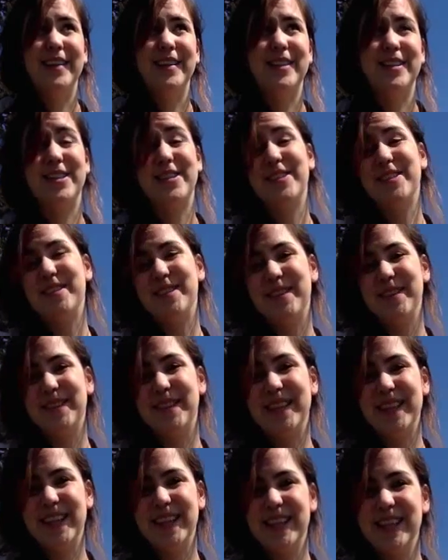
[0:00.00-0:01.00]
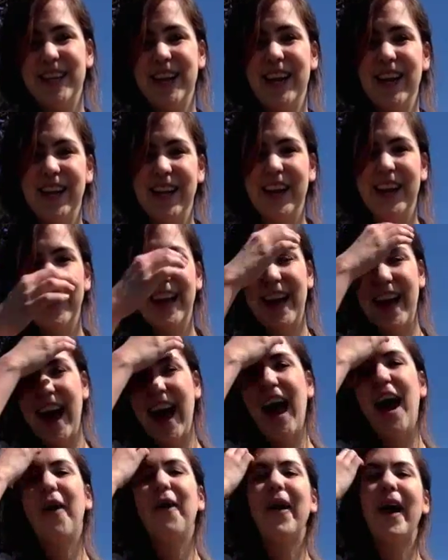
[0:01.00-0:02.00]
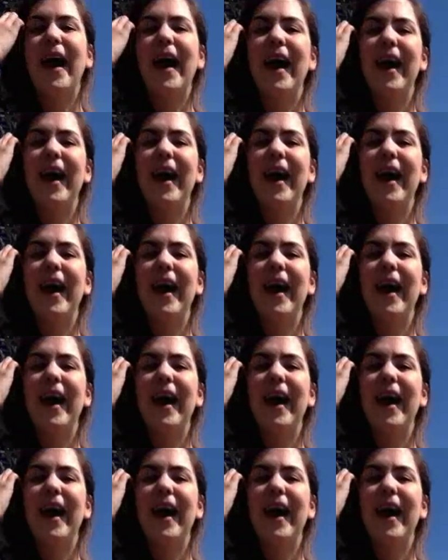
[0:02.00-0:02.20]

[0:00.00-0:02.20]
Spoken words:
Junos dis Ijung, how